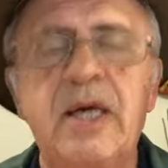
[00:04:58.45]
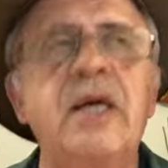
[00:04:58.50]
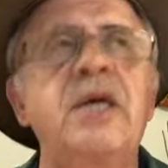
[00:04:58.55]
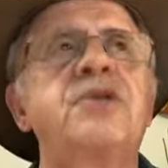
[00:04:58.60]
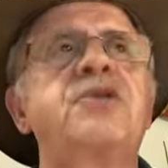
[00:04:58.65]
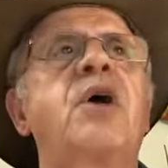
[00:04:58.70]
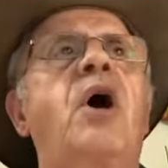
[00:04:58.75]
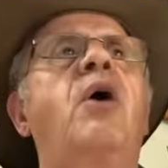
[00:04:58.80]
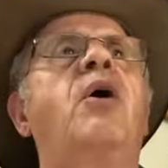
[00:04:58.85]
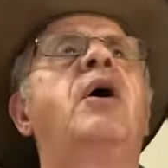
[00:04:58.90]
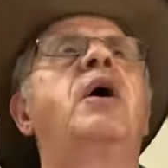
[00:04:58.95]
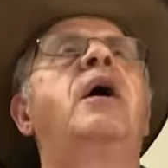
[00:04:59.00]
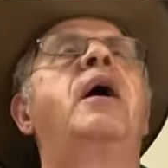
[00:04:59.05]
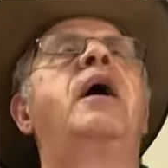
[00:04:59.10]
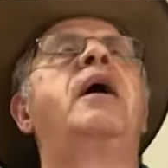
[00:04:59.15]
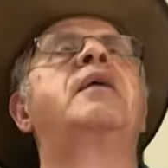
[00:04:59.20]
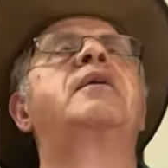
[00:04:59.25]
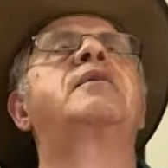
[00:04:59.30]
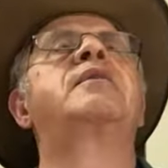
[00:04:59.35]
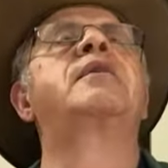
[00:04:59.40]
So
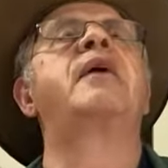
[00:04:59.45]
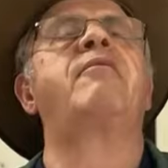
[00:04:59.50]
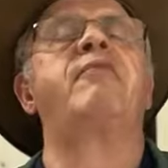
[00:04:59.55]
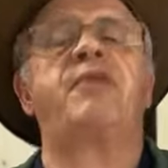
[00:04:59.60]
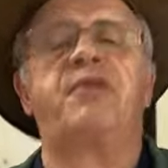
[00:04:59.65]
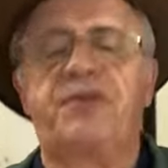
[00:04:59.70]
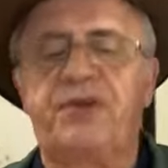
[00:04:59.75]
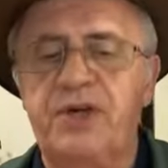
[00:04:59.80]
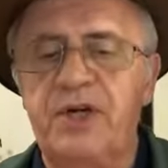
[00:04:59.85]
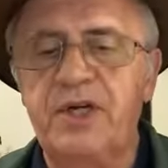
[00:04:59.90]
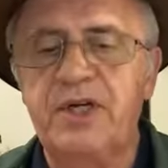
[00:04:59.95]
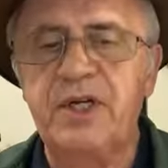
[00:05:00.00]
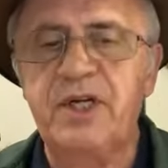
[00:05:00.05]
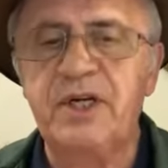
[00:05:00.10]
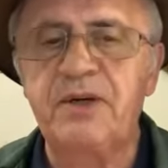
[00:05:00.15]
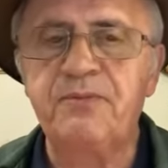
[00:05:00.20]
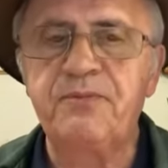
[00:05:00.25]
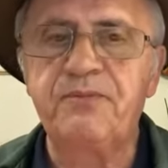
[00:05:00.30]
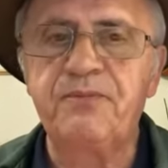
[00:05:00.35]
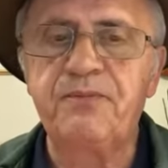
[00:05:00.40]
it's seven
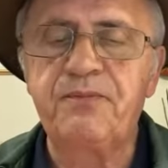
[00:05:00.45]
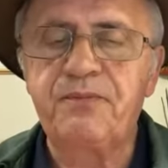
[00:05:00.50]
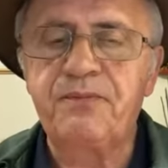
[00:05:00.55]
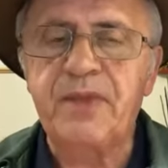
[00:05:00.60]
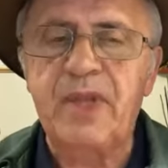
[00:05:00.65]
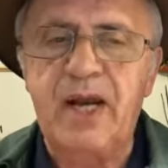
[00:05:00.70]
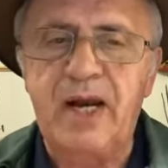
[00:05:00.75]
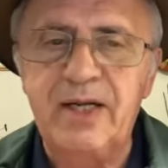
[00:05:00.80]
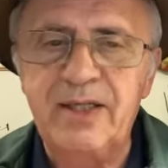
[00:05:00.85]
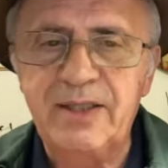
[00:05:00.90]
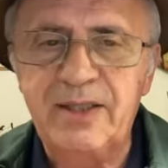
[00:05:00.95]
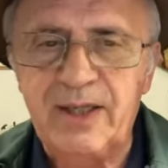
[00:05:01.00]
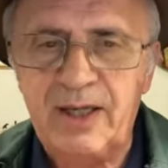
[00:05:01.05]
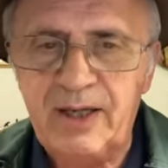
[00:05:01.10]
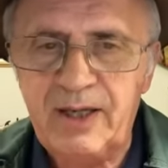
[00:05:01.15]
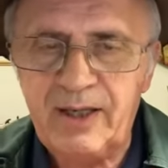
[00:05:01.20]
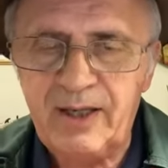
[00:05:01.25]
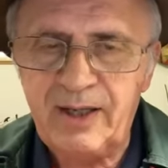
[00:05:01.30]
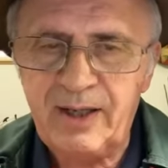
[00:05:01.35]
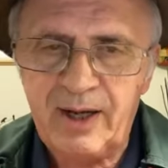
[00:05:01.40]
thirty, and uh,
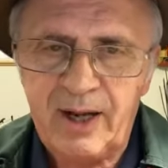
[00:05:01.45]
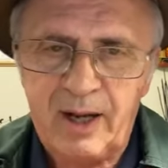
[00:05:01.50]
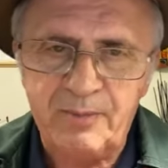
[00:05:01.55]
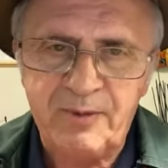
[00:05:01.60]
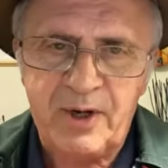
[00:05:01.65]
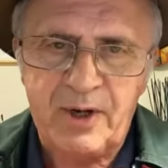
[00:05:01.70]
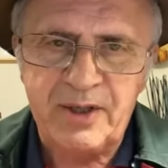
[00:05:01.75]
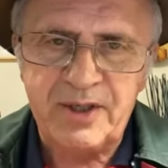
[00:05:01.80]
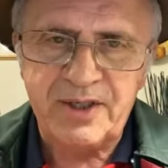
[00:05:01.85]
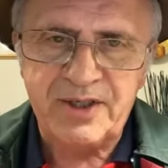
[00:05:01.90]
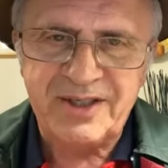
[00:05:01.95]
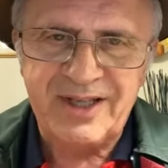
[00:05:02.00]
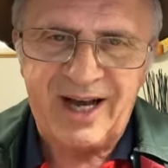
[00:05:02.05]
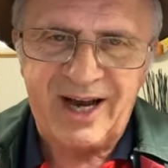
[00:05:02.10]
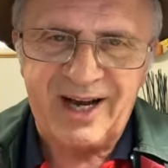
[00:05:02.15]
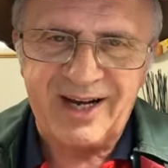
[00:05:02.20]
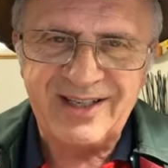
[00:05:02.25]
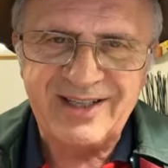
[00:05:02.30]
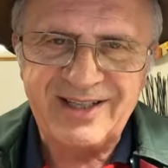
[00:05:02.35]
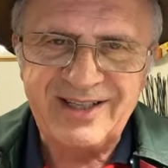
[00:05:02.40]
I'm going to
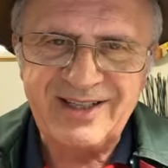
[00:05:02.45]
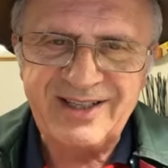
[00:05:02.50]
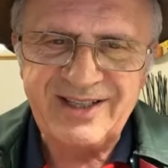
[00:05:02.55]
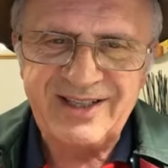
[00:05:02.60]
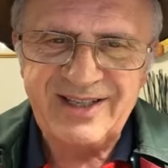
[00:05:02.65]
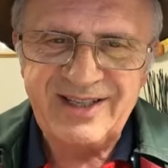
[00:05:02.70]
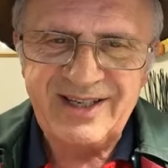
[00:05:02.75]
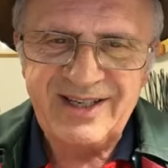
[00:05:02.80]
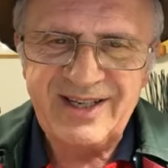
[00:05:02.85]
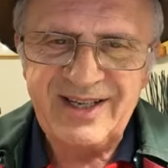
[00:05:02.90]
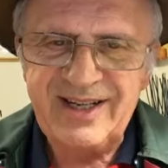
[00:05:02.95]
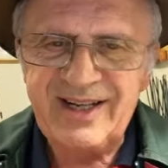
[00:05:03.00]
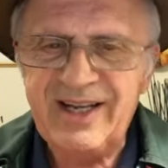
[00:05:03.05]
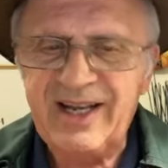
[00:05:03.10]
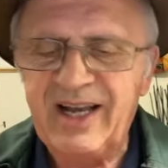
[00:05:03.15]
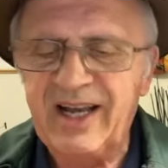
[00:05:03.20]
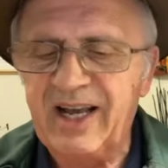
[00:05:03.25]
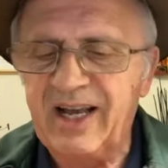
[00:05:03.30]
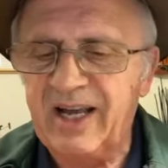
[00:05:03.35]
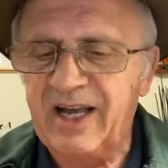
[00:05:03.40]
start.
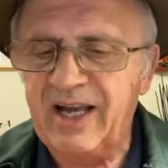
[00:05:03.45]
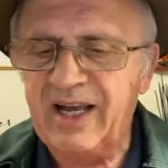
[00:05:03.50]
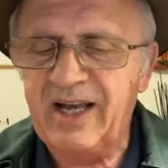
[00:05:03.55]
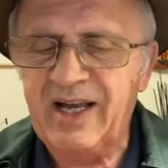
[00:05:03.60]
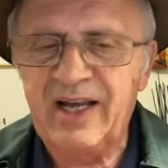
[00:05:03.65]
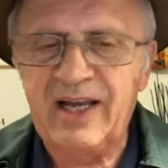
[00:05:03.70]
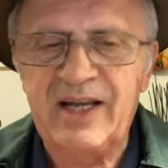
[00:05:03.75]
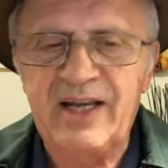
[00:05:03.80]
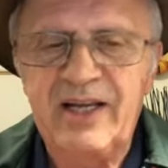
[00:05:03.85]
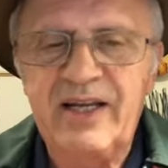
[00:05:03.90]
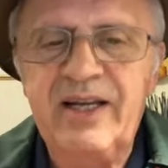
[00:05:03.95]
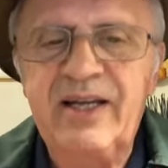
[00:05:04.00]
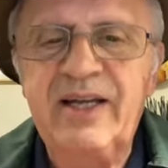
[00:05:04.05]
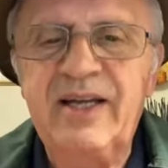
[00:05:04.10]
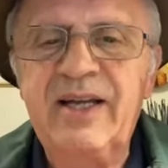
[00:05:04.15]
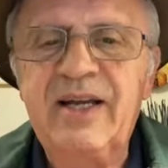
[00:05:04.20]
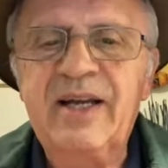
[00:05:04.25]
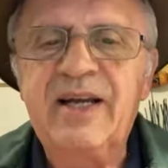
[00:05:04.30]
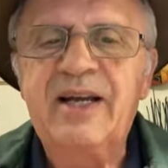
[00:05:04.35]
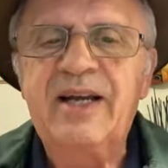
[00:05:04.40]
Uh,
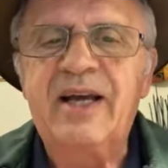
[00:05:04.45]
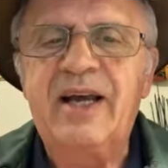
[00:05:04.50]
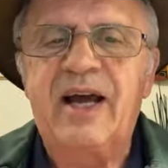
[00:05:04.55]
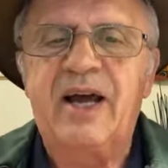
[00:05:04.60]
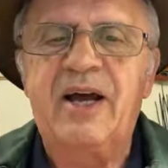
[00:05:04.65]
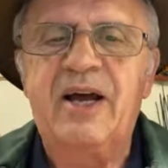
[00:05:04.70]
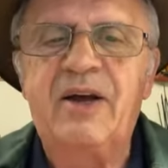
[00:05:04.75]
uh,